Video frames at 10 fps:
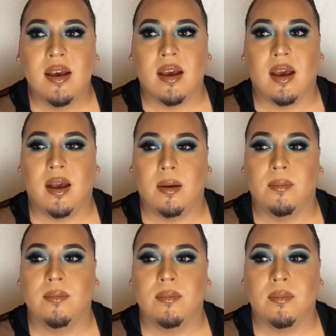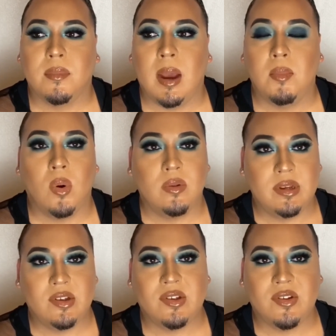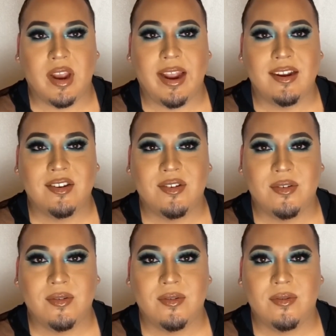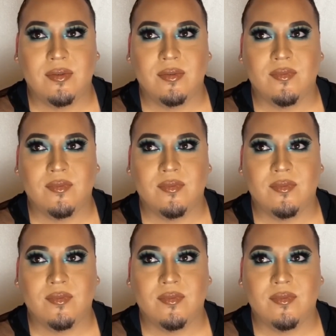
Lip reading: I'm only just trying to